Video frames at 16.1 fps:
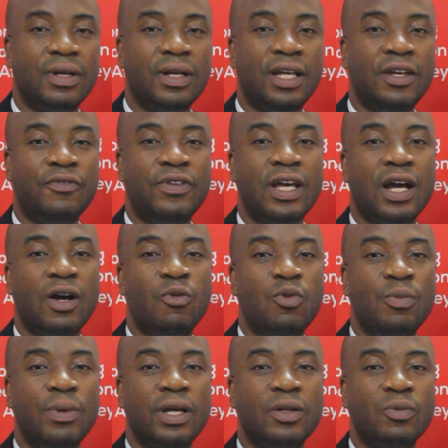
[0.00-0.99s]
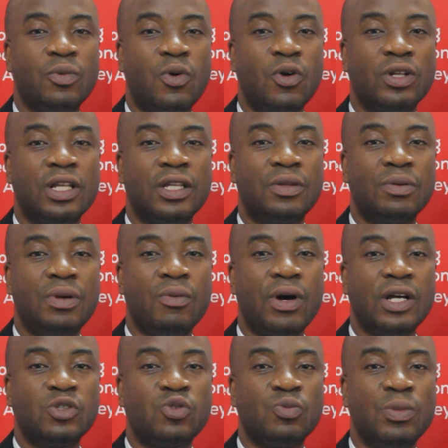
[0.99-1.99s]
if they are women, we call the 3
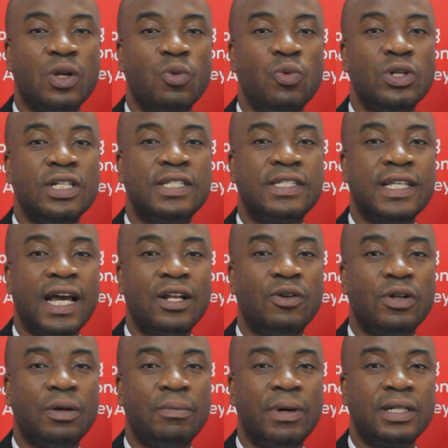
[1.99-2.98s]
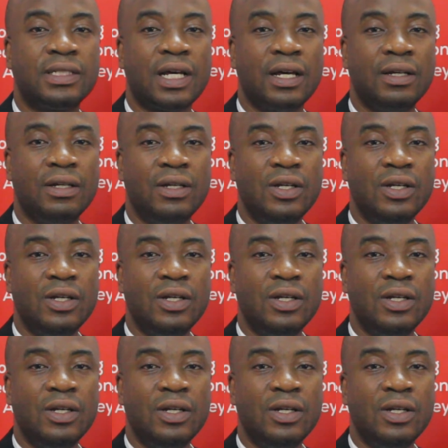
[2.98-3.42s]
wise women, will decide on the matter.